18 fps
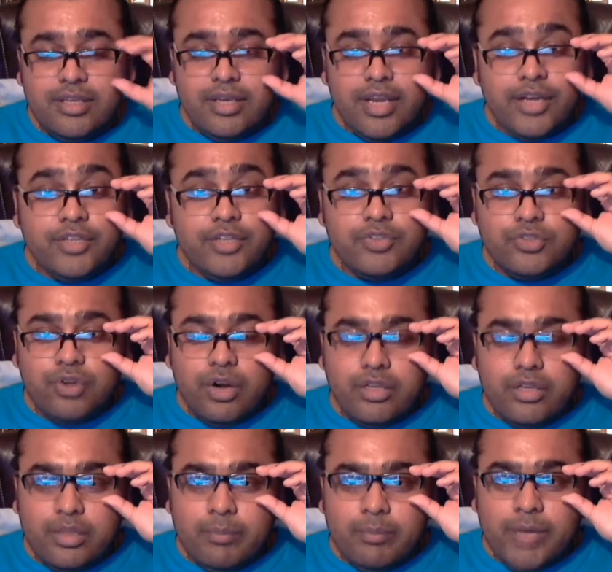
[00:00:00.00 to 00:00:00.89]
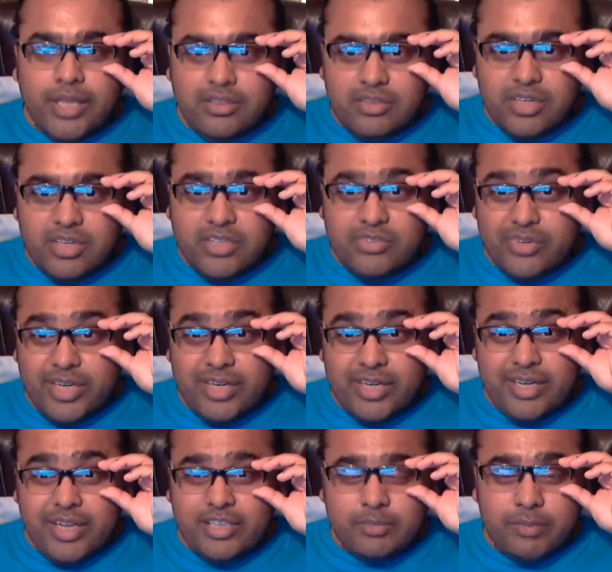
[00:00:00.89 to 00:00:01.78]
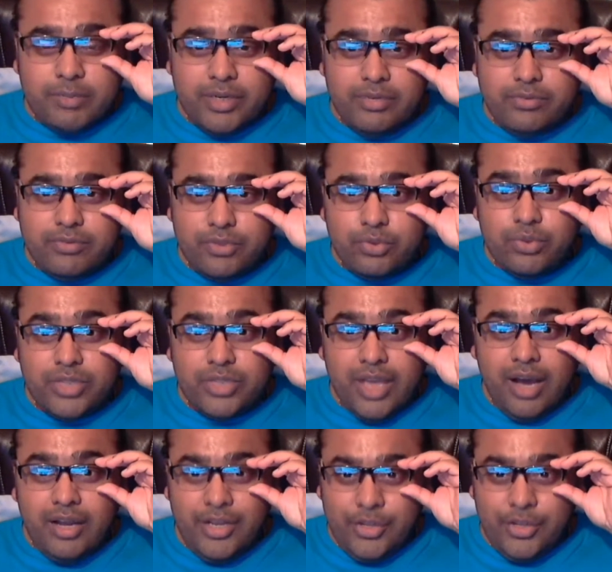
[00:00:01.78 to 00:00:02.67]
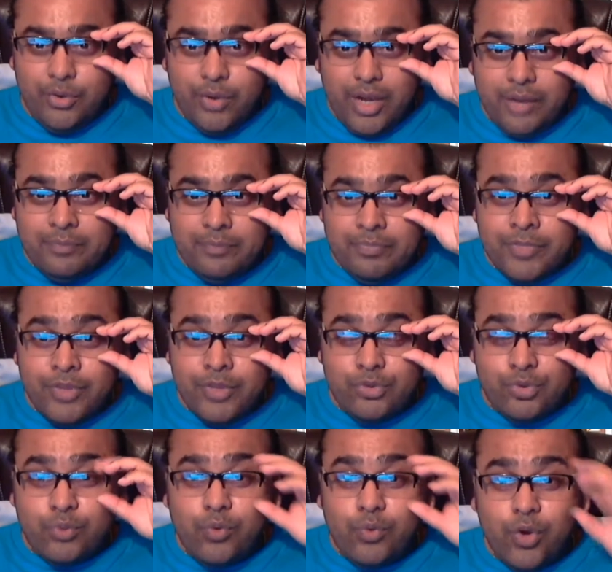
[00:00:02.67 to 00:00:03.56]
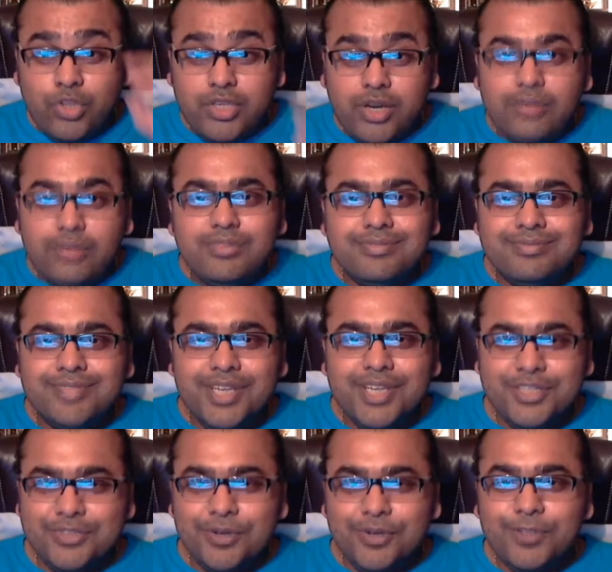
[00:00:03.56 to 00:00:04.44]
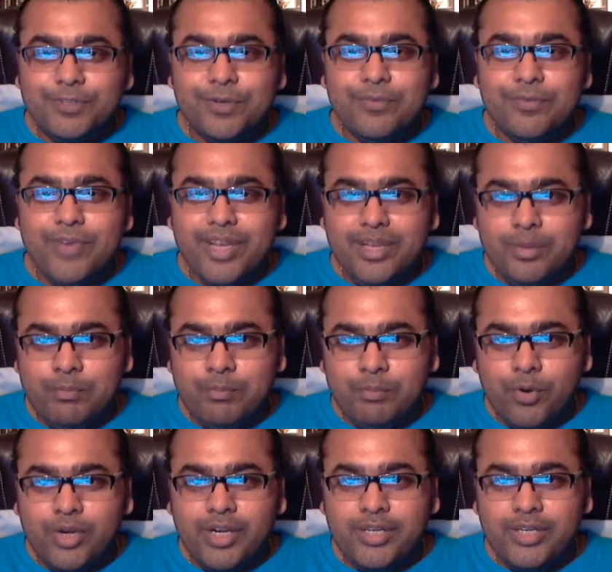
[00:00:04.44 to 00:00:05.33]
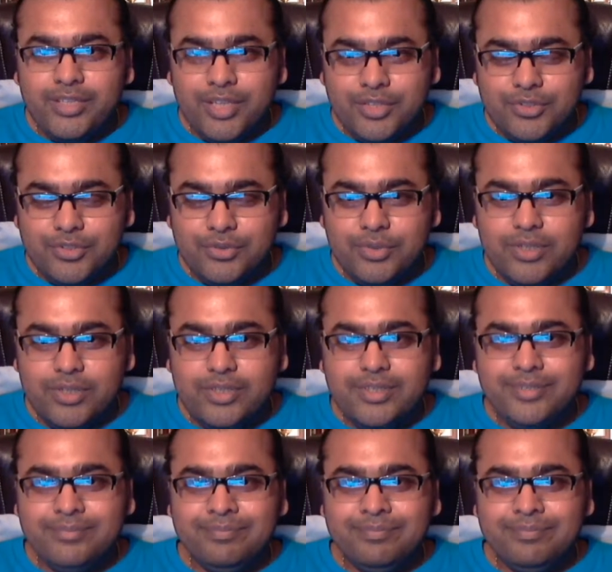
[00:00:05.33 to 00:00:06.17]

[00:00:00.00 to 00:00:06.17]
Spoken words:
It is not the mantric Shri Vinyas, but through Dhyana Yoga. So watch out. It's also a very important thing to learn.